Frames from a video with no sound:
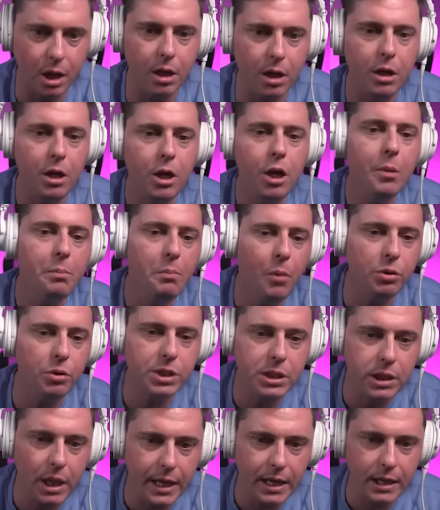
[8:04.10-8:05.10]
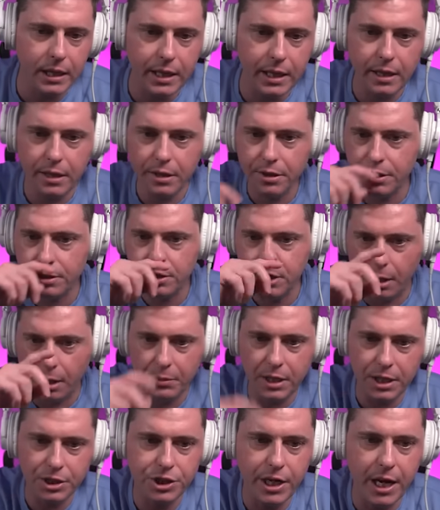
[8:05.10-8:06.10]
Law. Most likely the
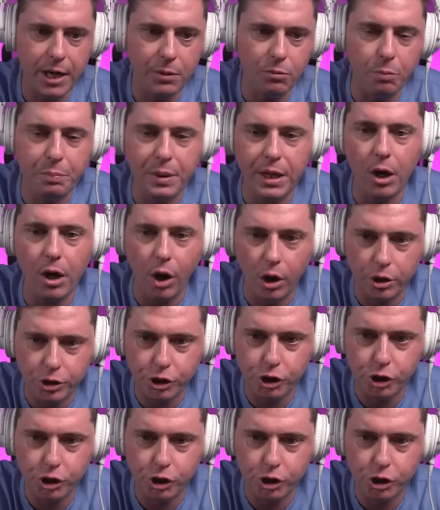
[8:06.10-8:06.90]
dominant chain will be on